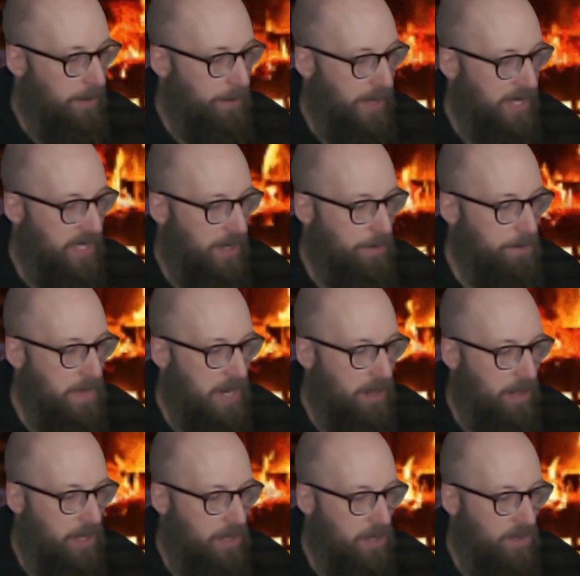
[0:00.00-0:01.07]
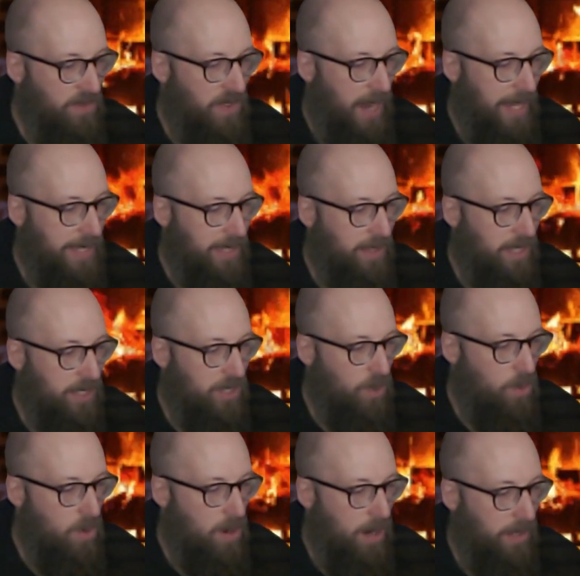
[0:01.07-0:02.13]
by some miracle, finding the
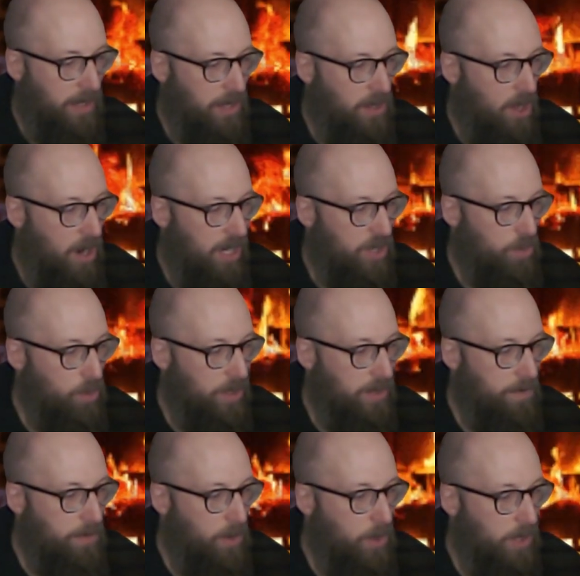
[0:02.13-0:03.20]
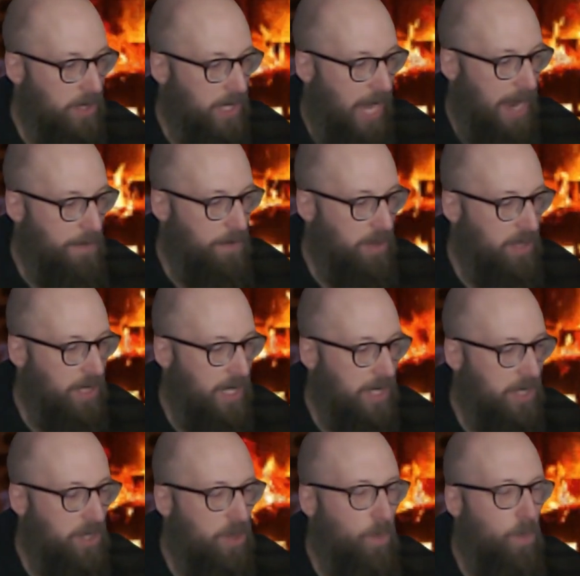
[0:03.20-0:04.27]
door and the large wooden bolt, I plunged